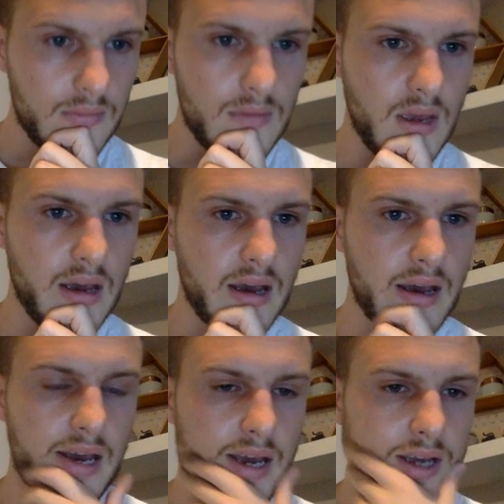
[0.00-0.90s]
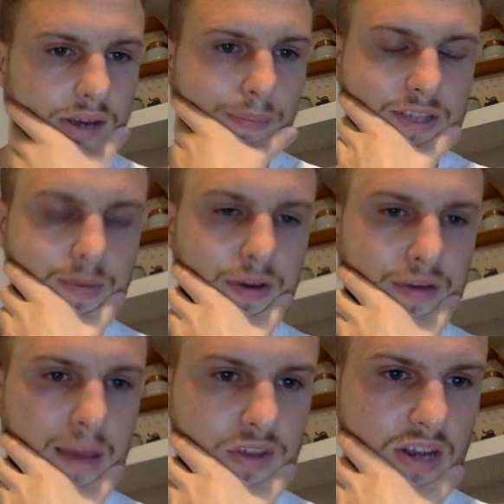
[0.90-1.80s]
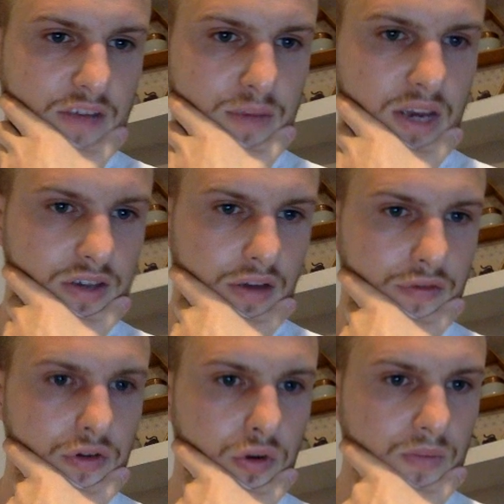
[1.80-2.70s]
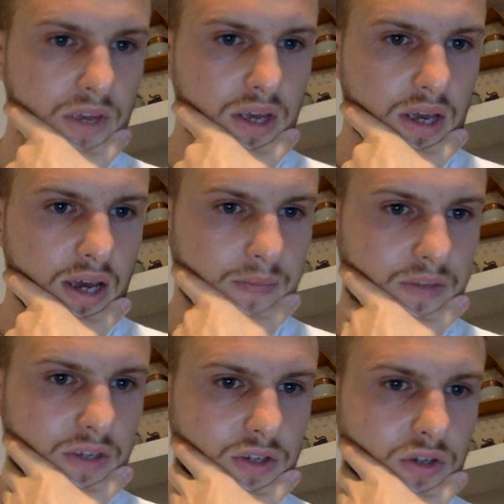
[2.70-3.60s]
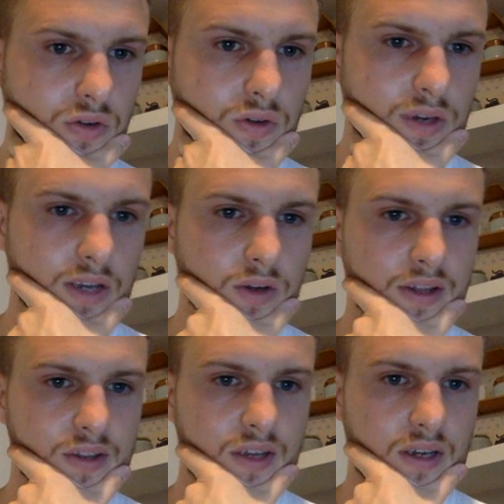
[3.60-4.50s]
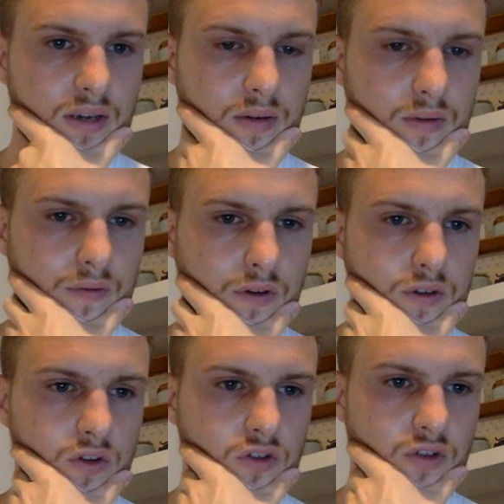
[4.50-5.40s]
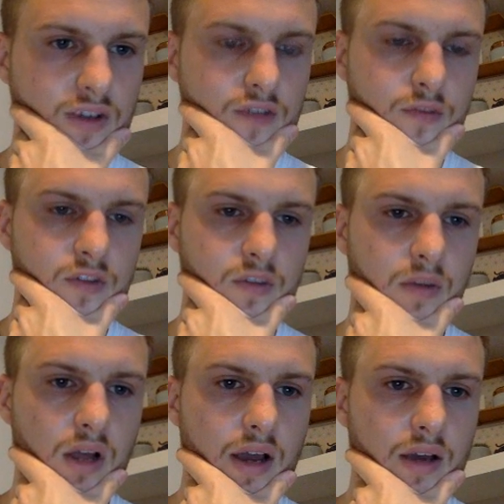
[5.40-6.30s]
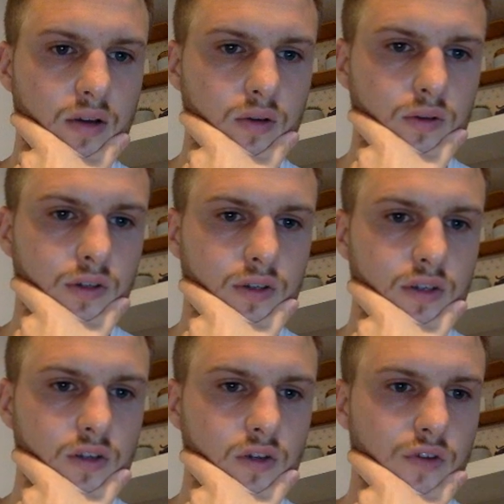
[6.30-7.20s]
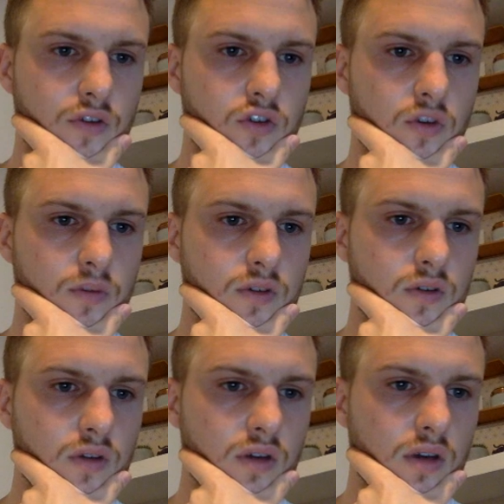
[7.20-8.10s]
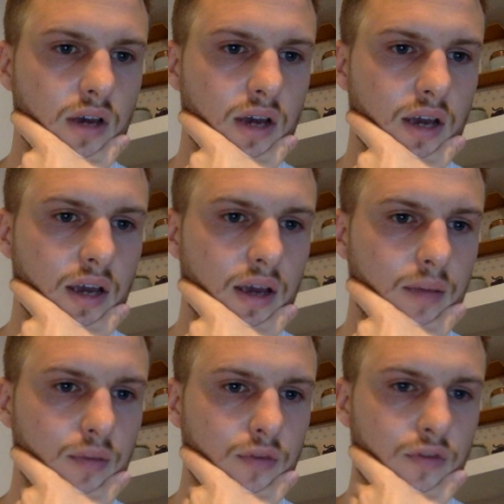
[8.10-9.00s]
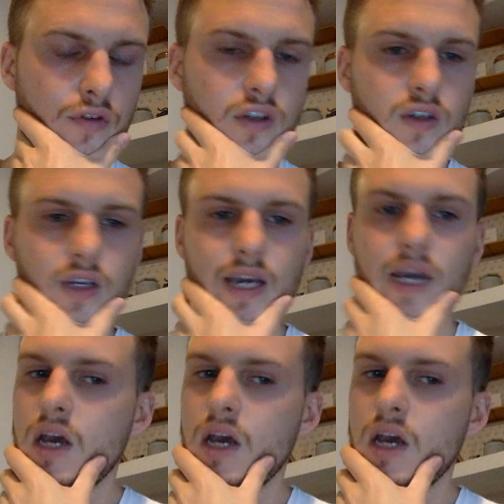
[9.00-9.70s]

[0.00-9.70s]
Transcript: Back to a bit of Amazon FBA stuff. Cool. Did you get your listing photos straight from the supplier? Also, did you use Photoshop to improve your photos? Okay.